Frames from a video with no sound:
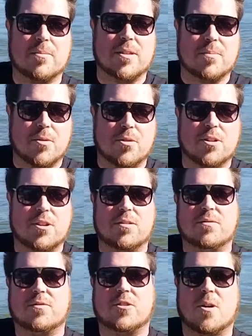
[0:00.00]
But the more that
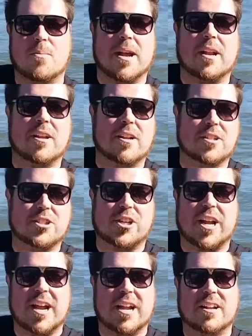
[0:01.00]
you've commented and
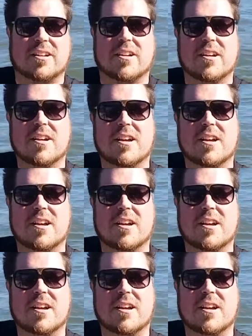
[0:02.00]
shared and